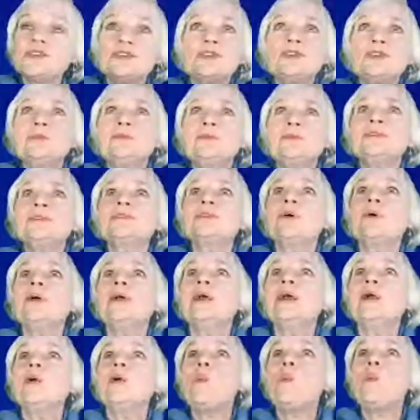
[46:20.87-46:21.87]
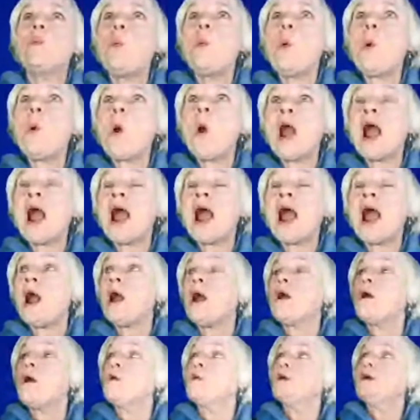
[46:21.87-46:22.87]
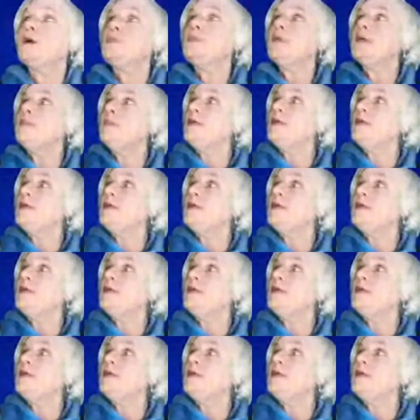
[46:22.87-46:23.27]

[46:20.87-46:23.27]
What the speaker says: and she was going, wow. And then